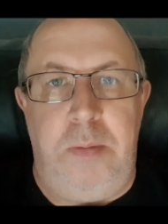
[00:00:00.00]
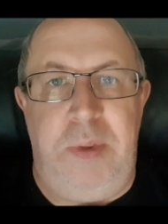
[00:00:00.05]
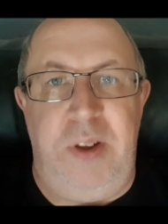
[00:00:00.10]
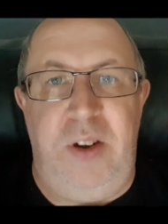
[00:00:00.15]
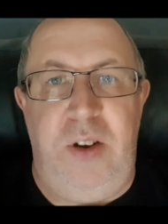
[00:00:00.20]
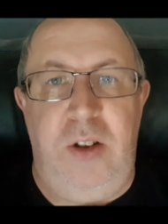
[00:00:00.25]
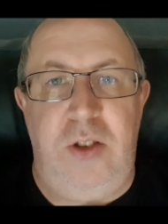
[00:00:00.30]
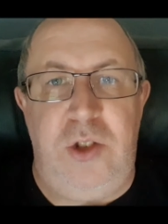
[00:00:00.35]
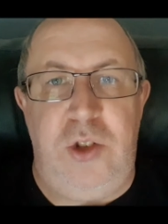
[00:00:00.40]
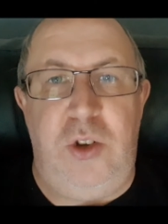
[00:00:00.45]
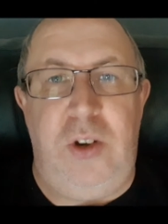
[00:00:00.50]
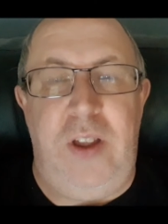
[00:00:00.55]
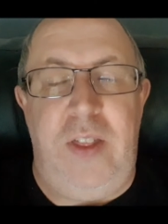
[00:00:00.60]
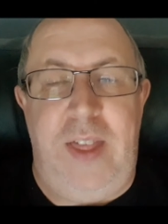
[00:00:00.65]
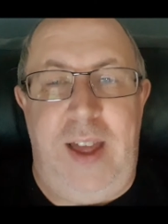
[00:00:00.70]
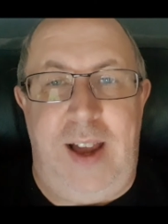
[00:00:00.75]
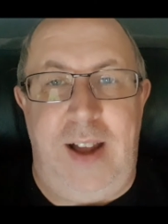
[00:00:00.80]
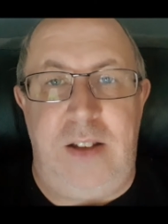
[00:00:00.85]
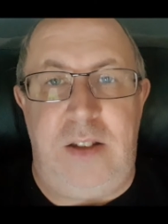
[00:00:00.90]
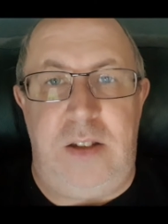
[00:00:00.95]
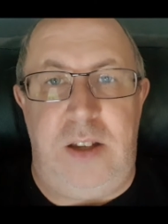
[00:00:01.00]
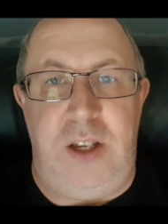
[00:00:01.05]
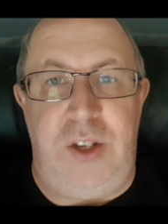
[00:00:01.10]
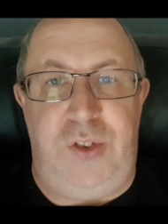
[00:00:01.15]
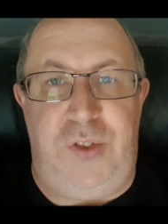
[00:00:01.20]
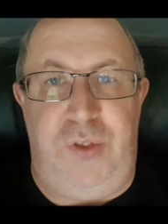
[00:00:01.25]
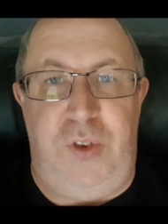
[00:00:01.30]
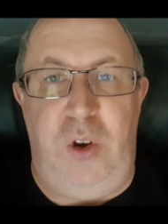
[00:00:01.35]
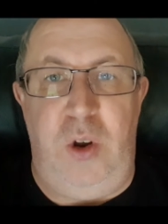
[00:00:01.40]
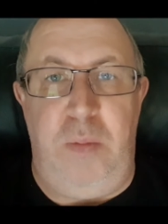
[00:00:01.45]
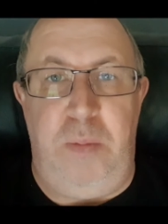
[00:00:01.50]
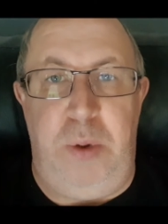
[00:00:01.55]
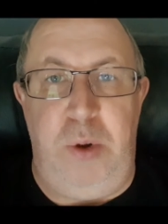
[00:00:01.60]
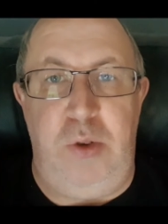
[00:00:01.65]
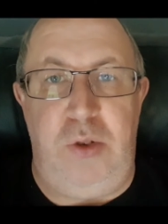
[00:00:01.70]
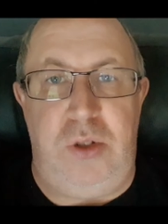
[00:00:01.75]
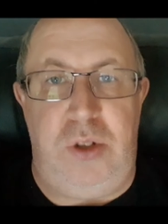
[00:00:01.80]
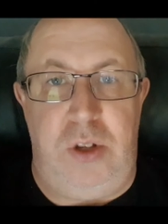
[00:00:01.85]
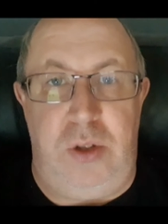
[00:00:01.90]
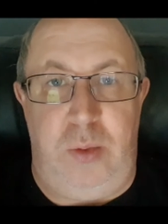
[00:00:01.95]
But not only that, it's full of
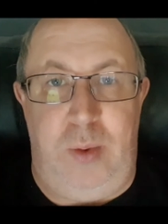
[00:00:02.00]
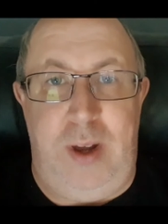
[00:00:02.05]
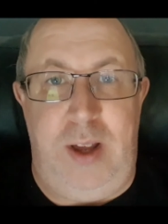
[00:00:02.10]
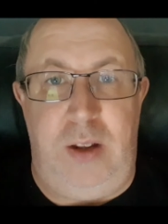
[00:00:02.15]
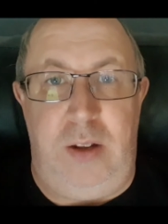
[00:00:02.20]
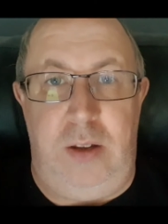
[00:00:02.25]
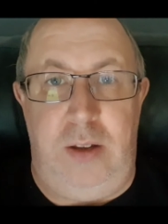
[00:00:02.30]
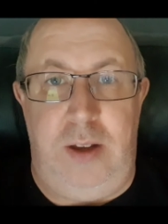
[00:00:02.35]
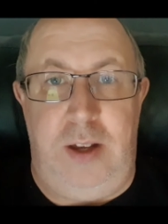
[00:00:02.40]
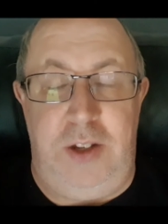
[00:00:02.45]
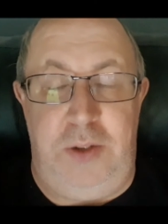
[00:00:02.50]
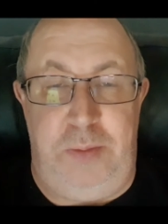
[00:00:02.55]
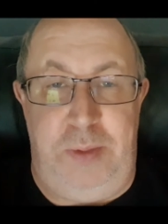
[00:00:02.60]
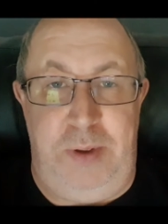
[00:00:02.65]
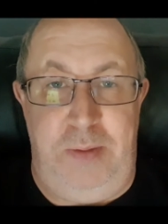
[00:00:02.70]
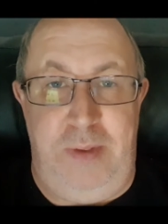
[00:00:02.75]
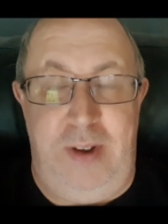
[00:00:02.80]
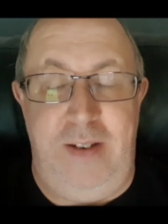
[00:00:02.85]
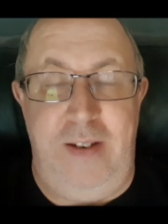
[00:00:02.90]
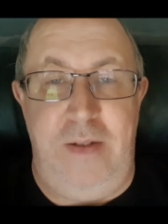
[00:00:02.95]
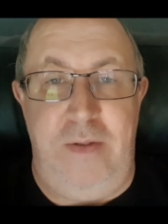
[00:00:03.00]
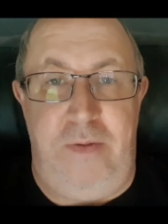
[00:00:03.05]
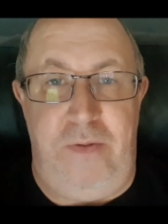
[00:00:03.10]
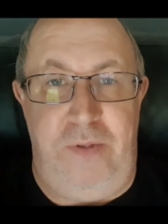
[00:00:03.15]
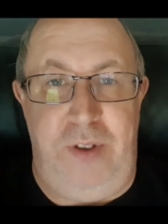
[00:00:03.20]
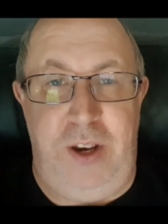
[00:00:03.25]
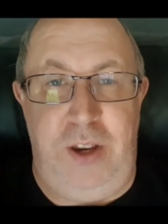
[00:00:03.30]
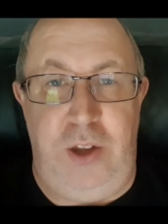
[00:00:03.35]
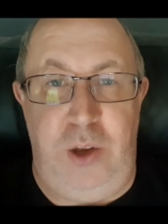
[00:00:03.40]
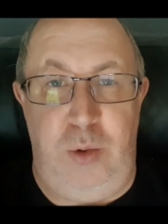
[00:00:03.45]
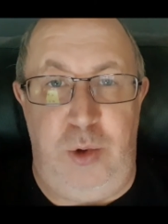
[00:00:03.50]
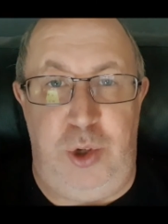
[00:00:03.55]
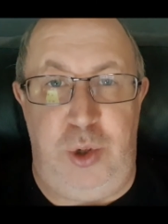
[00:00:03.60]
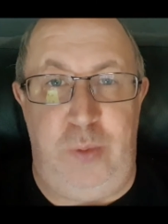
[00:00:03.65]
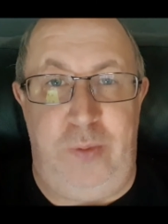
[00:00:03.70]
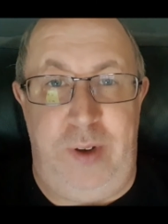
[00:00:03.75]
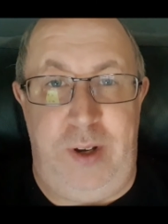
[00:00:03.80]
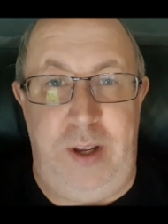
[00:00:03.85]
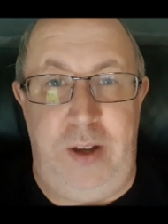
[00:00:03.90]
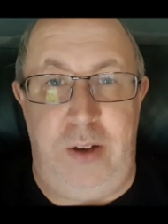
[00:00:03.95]
bugs as well, as been many
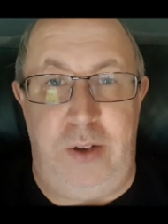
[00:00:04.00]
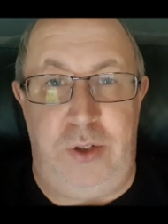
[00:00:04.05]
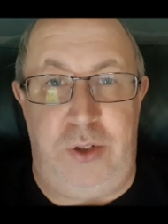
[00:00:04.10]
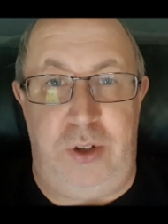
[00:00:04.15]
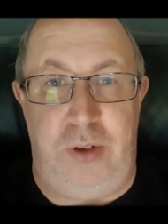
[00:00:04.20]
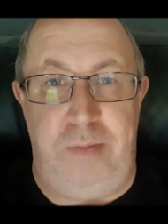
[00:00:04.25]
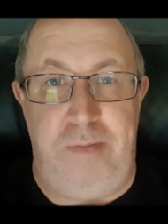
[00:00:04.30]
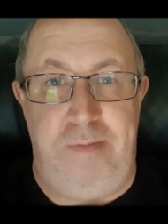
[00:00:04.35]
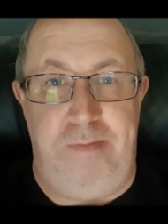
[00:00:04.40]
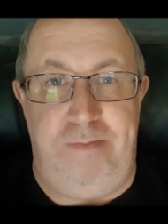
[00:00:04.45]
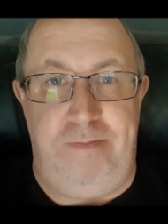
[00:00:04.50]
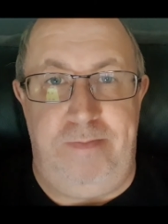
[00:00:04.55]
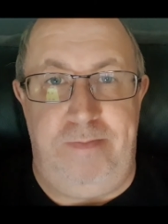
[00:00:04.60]
YouTube videos done.